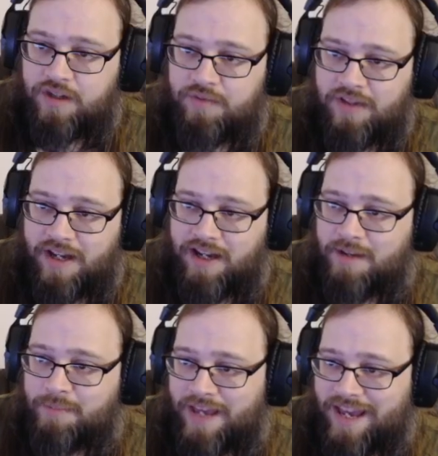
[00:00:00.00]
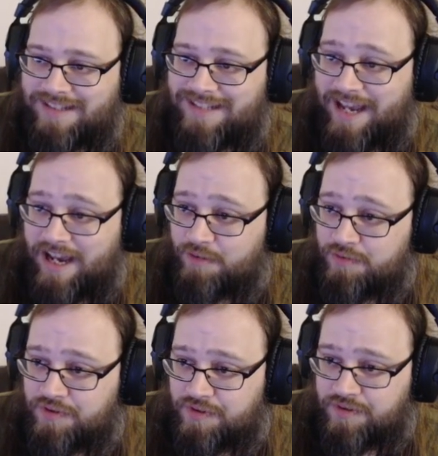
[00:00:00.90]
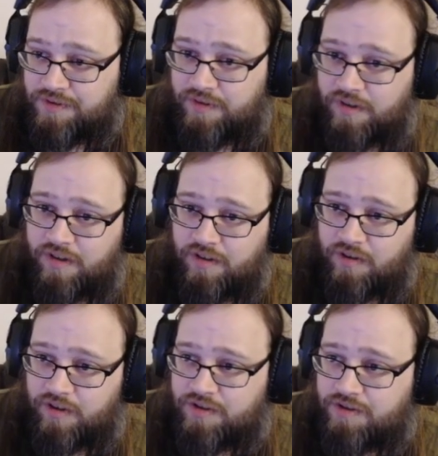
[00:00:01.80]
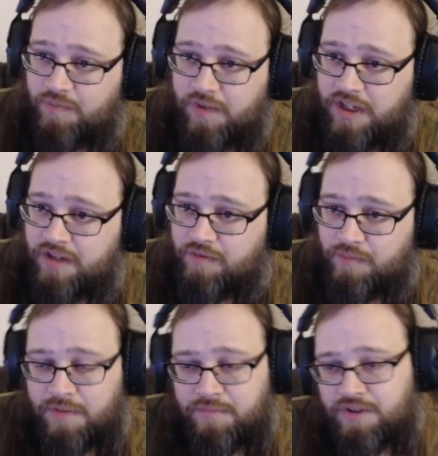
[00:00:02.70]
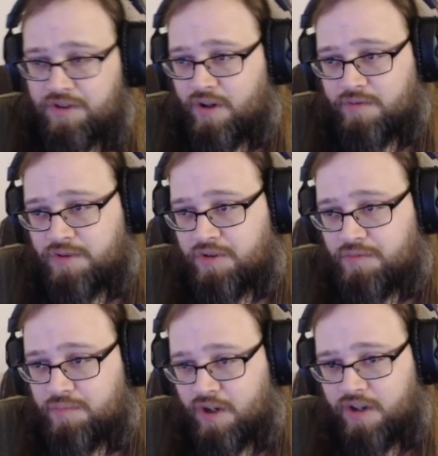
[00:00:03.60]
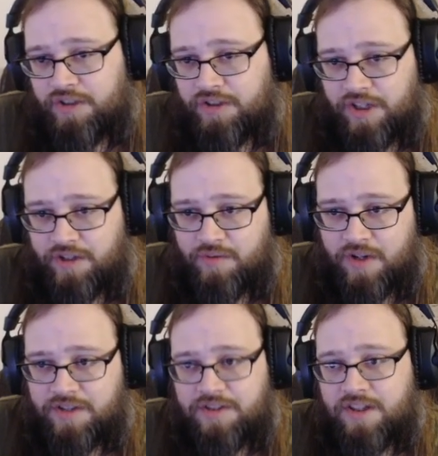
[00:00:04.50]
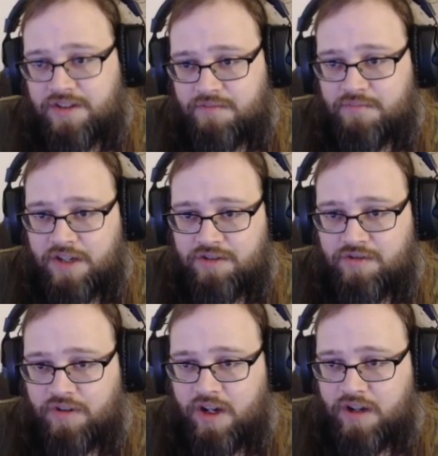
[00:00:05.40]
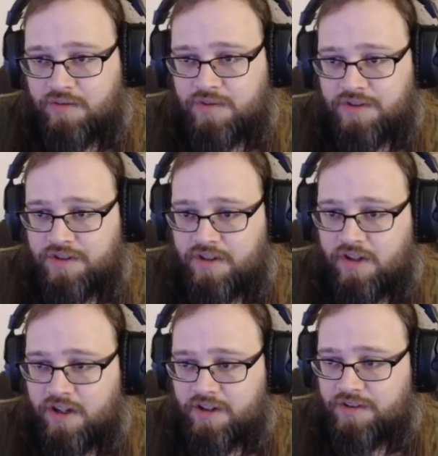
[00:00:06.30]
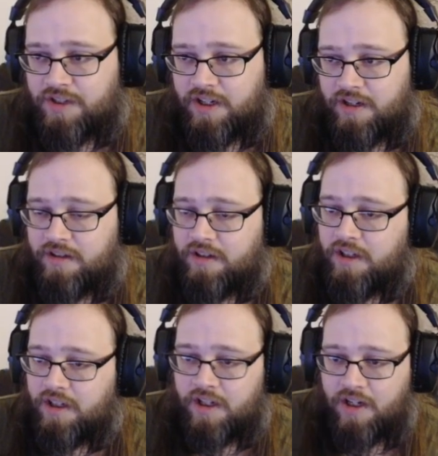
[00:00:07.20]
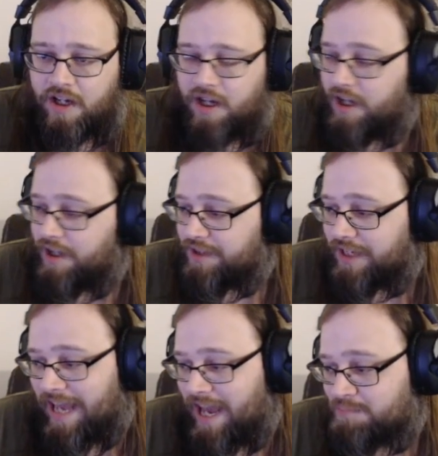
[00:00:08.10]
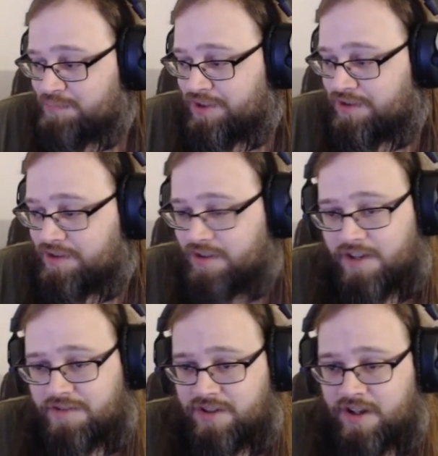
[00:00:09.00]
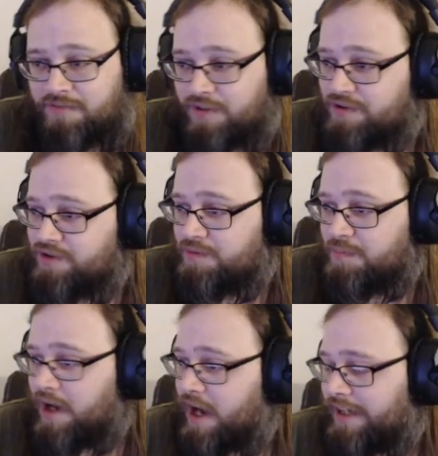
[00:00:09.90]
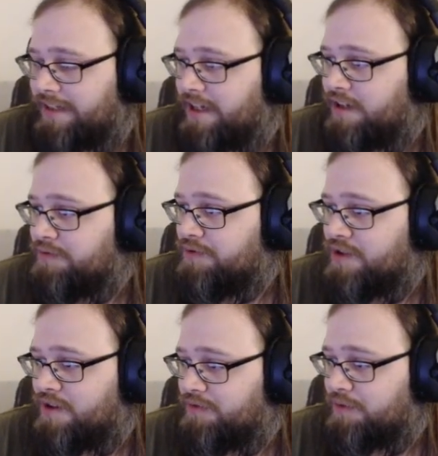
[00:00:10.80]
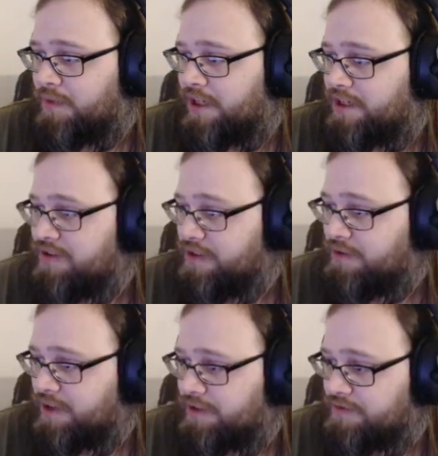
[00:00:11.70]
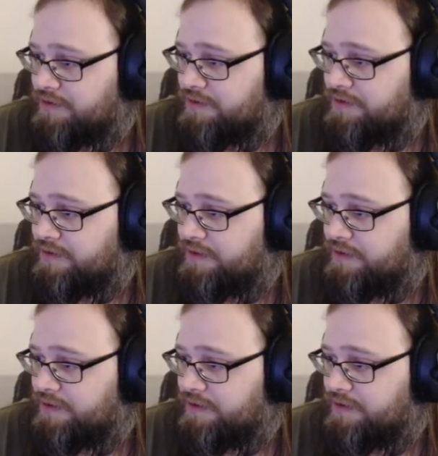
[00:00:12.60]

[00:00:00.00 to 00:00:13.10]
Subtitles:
We got a packed house this week. Remember, you go into the Brawl, you'll get a quest, get some extra conquest and honor there. The caps on stuff are super high now, so for bloody tokens,